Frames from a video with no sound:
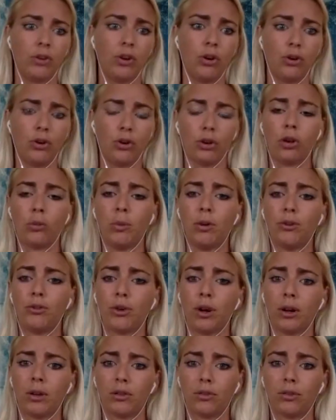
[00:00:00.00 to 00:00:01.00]
You know, you could be
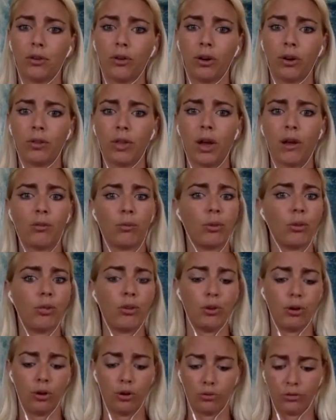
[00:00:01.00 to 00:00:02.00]
transferring that with
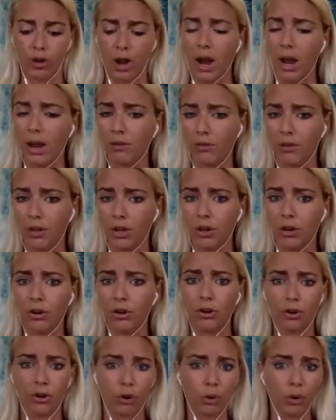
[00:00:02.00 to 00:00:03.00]
your dive gear,
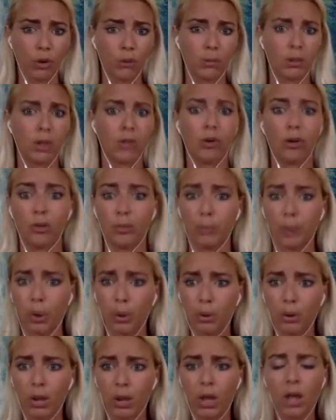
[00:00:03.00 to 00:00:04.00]
your equipment, your
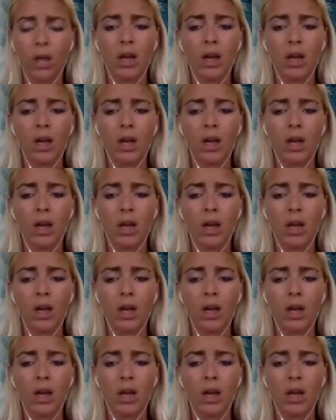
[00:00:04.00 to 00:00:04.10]
boat.